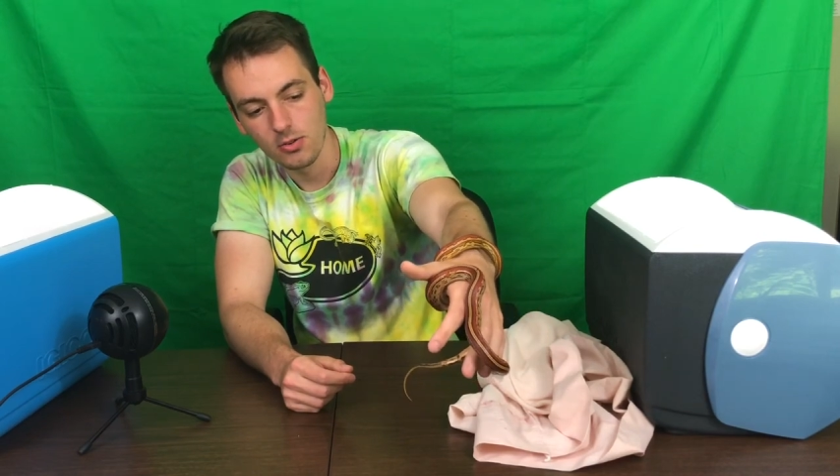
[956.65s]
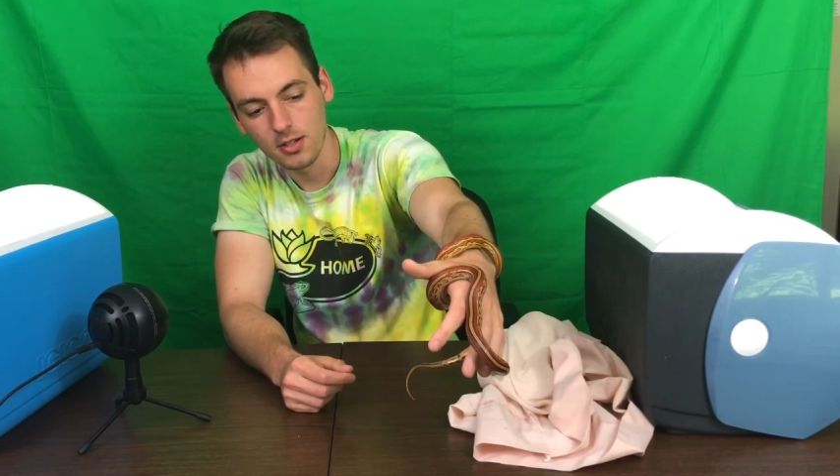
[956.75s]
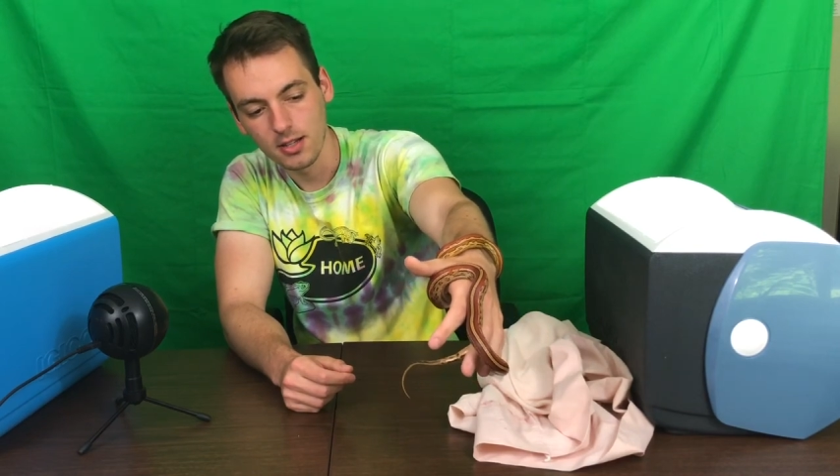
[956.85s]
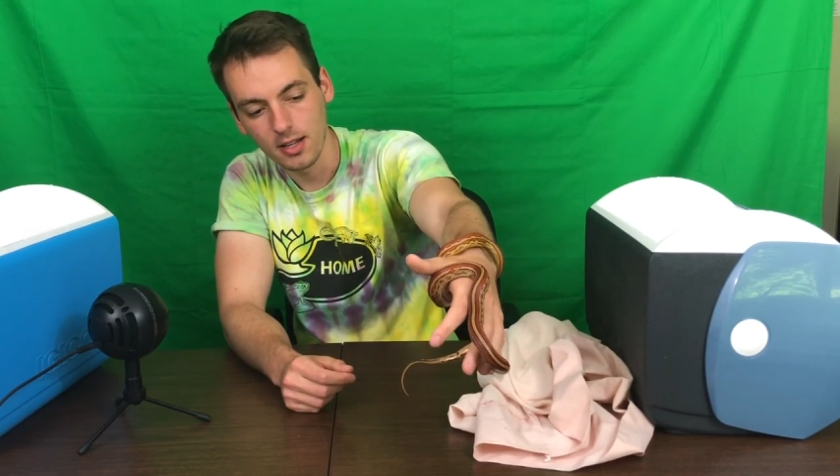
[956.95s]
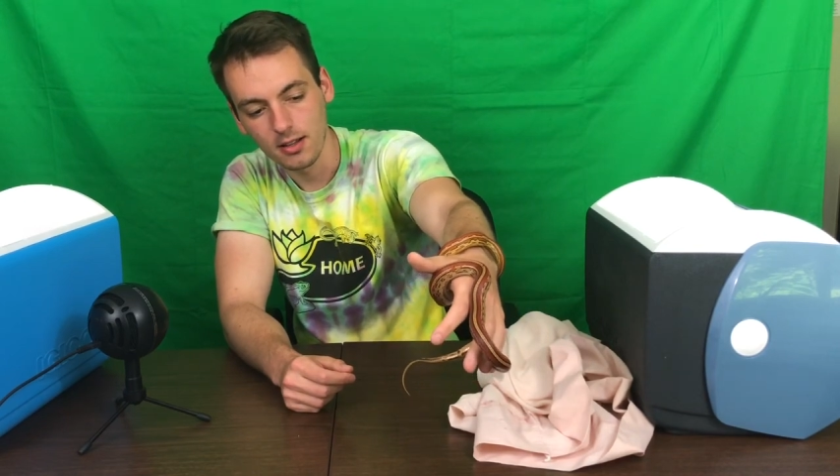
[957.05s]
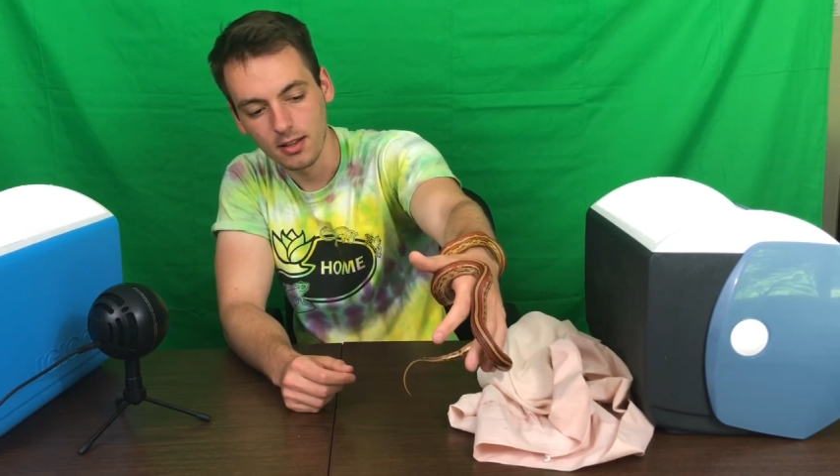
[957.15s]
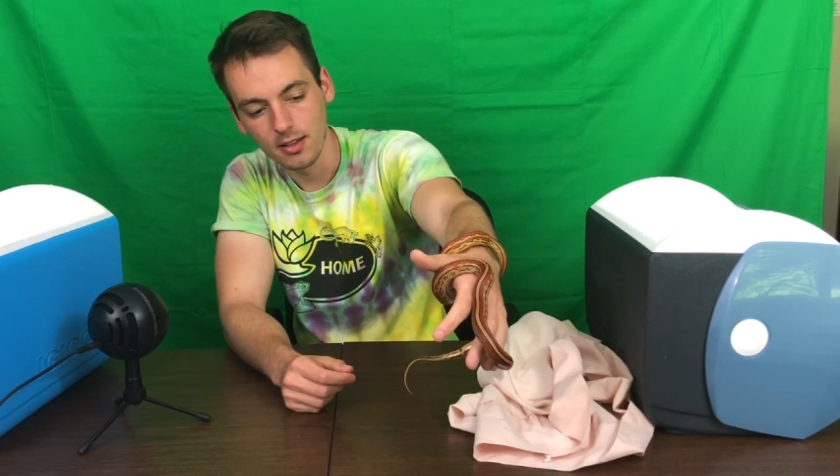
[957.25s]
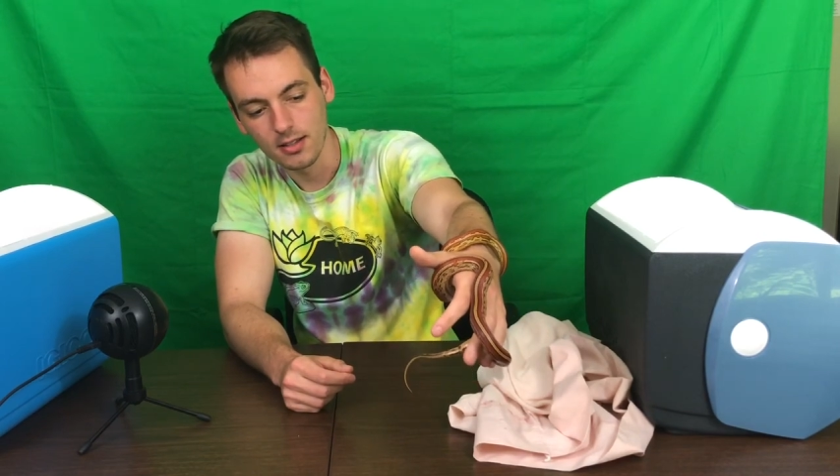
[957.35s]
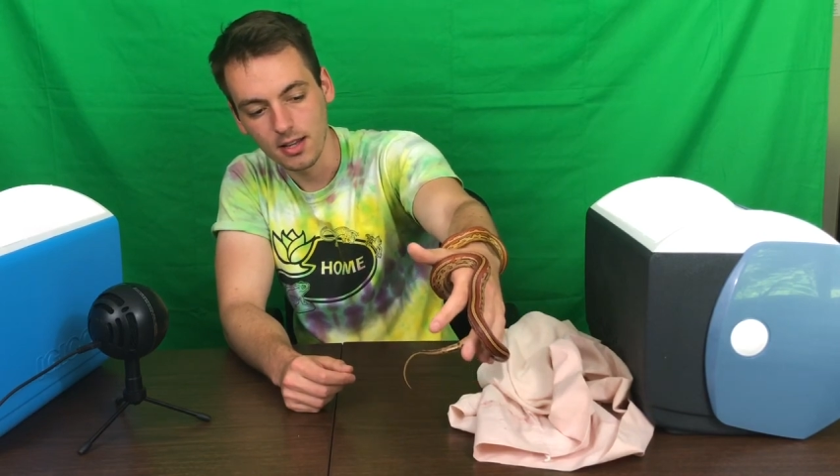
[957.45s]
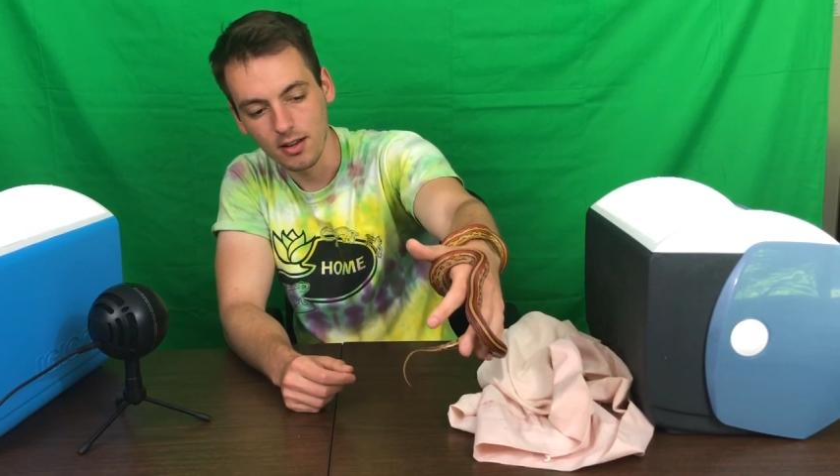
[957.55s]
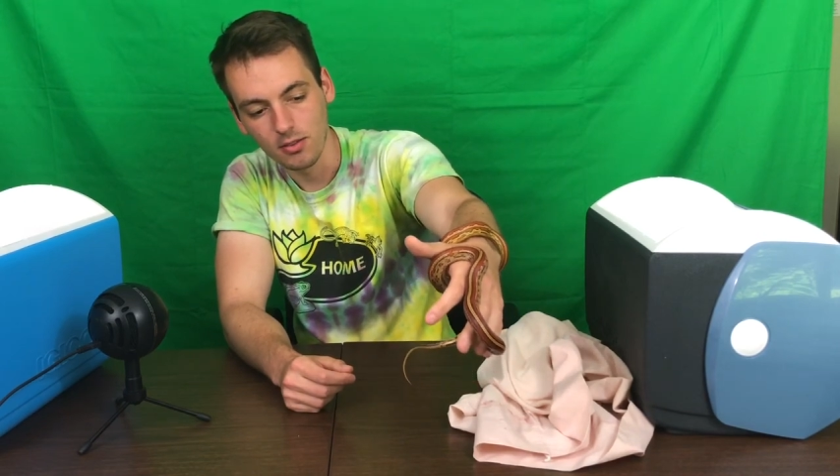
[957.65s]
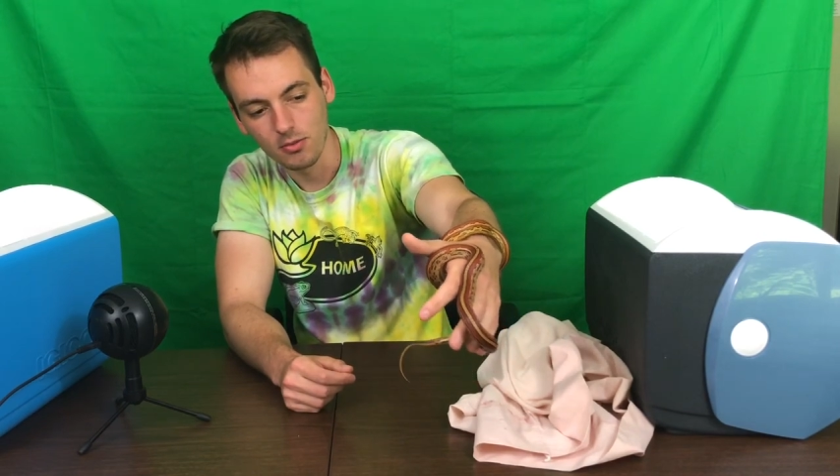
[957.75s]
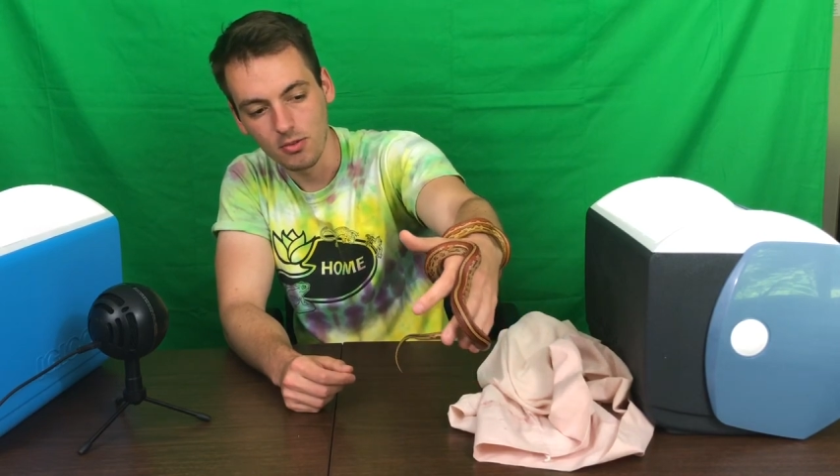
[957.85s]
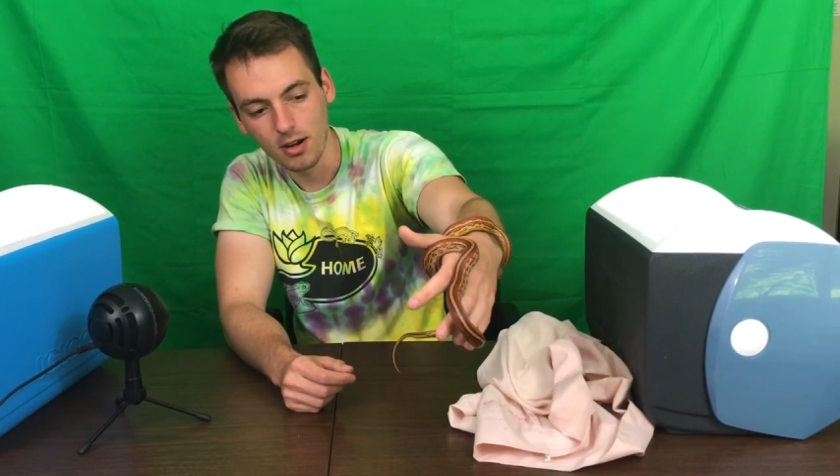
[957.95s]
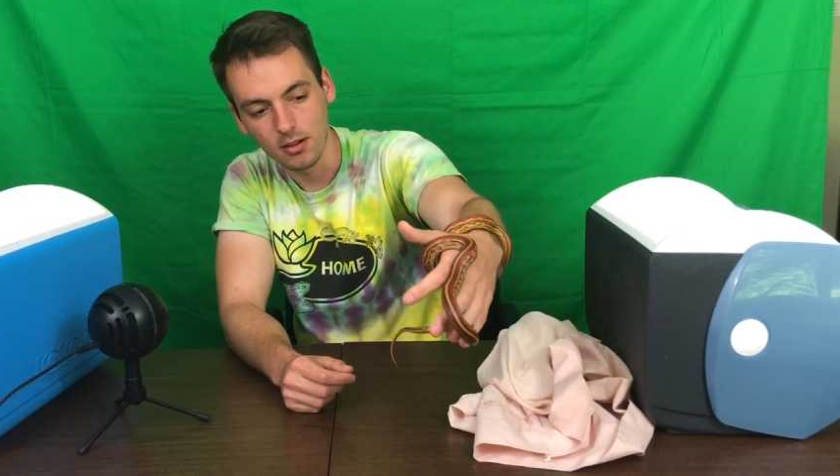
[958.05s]
snake like this out in the
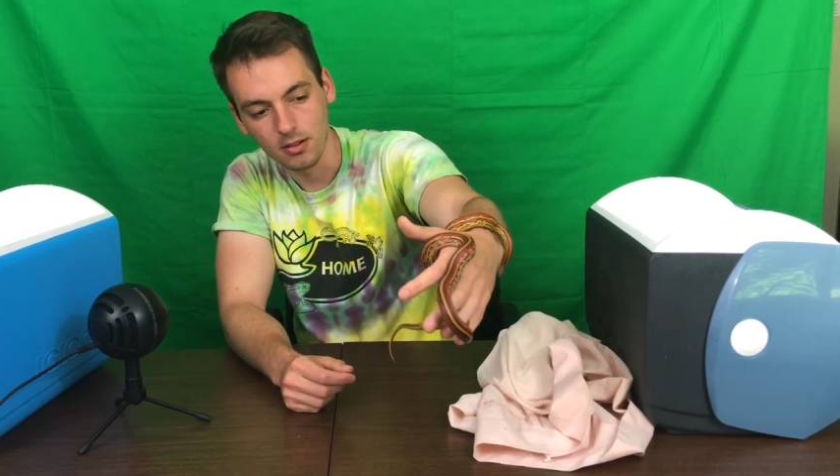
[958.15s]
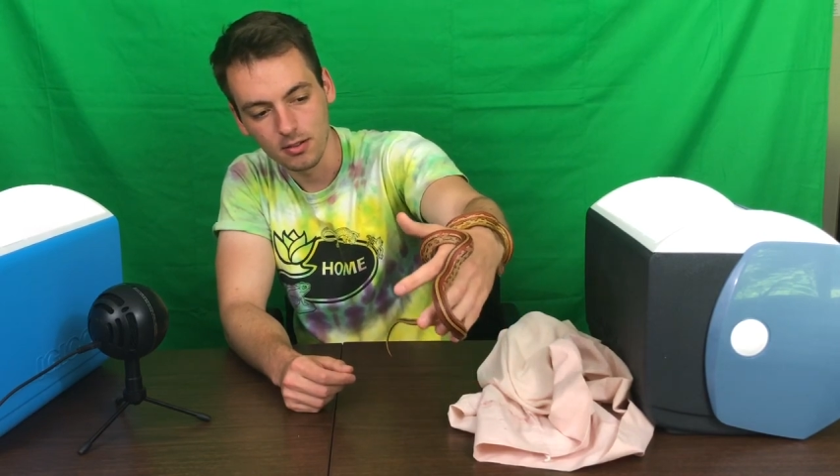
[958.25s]
wild.